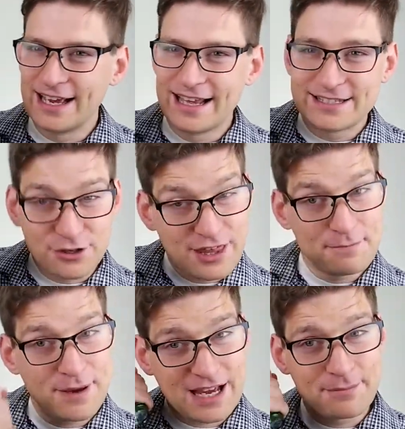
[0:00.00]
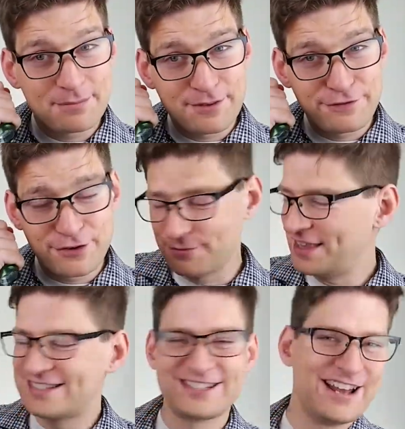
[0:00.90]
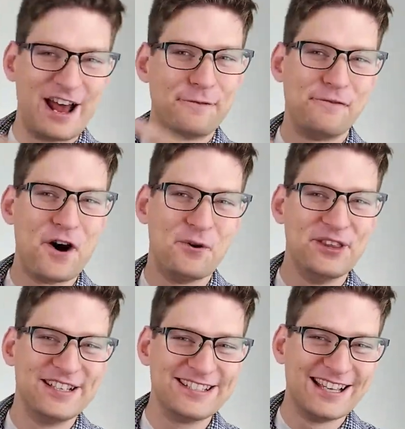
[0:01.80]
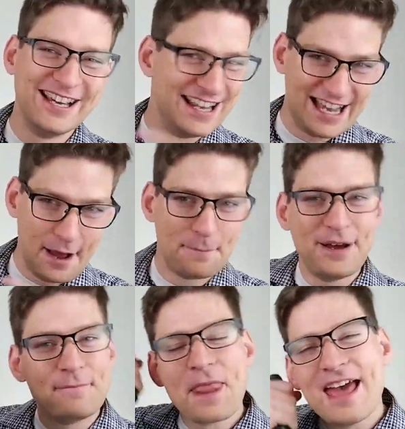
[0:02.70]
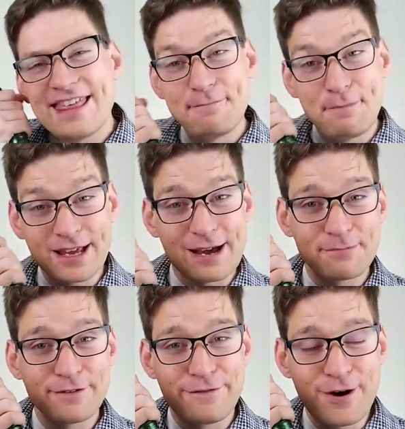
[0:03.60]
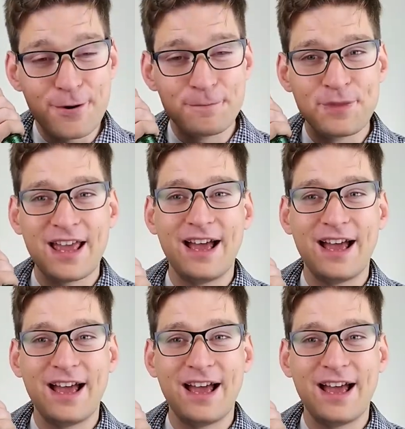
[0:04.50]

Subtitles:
So they'd pick up the phone. This is not a phone. But they'd pick up the phone